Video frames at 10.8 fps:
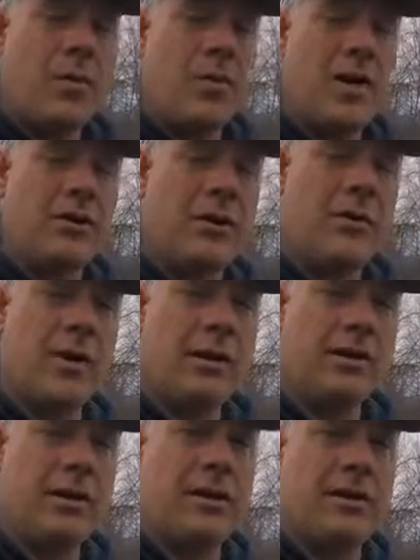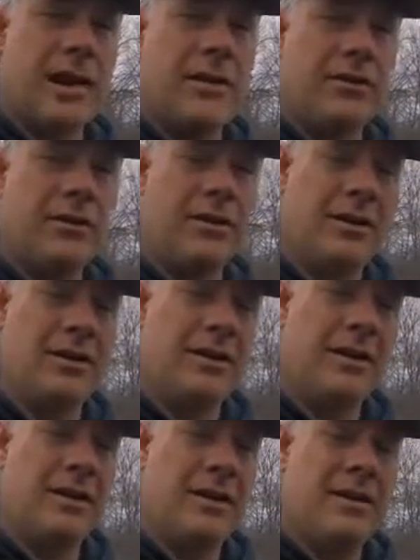couple weeks ago when I looked at this house,
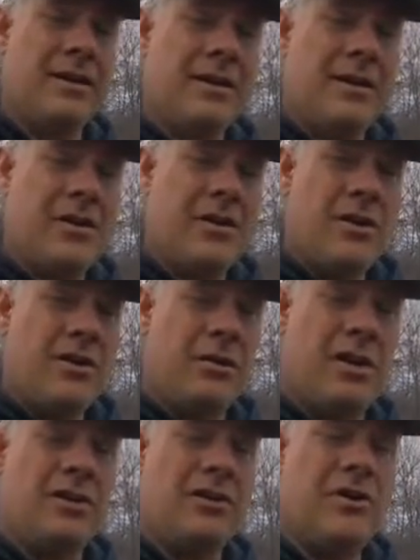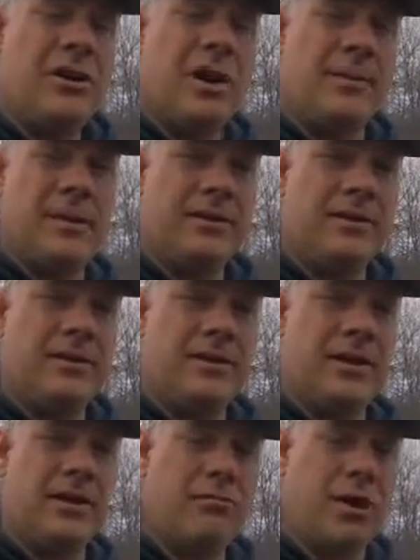we had snow coming.
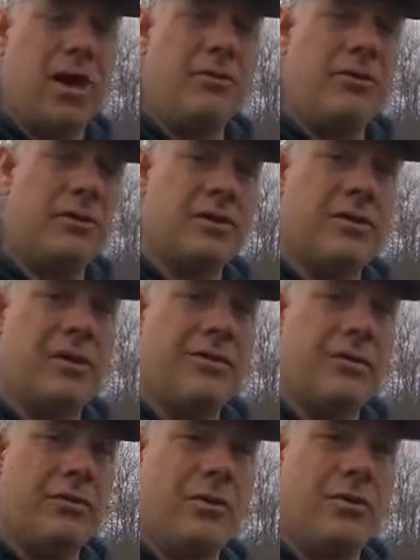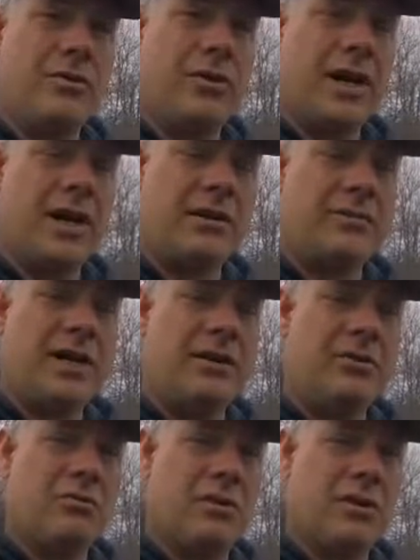So I said, well, when the snow's off the roof and I got some
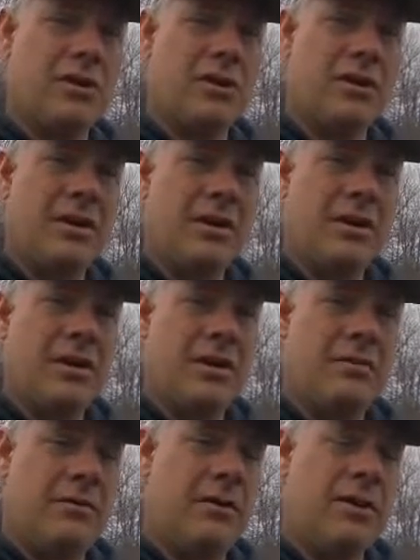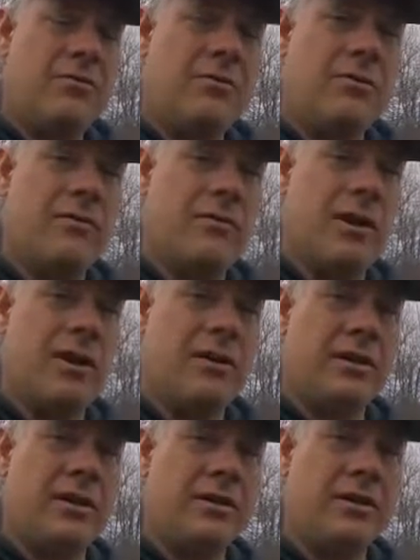days to work with the roof free and
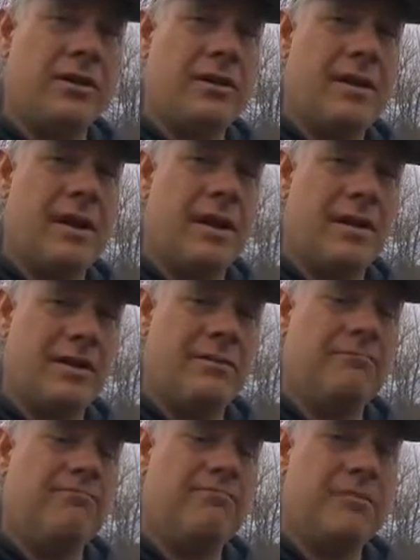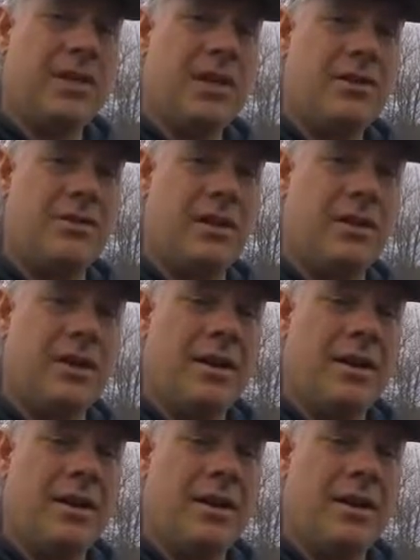clear, I can get to it.